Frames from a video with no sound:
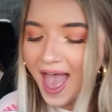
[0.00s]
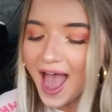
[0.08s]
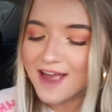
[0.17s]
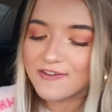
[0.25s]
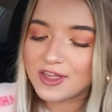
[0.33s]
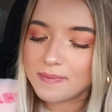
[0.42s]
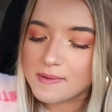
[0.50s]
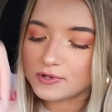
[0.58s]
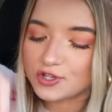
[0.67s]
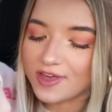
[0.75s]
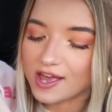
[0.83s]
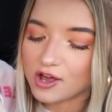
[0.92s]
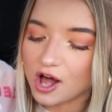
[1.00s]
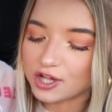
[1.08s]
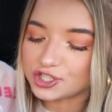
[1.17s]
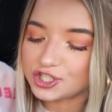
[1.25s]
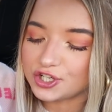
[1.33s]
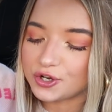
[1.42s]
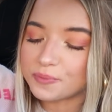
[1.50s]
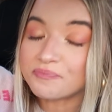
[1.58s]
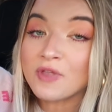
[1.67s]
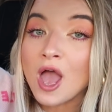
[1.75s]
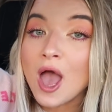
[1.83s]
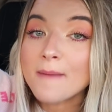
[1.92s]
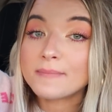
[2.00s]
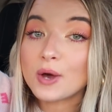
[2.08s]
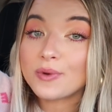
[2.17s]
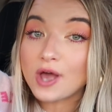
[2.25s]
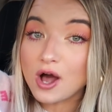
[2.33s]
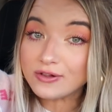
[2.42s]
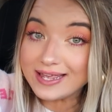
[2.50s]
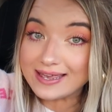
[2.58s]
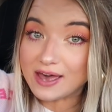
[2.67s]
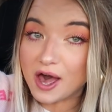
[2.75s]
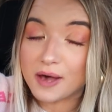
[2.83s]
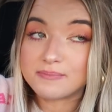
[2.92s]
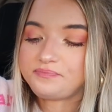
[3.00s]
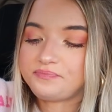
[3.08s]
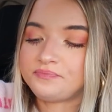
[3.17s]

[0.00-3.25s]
I feel like people do that in college too. But we all link up.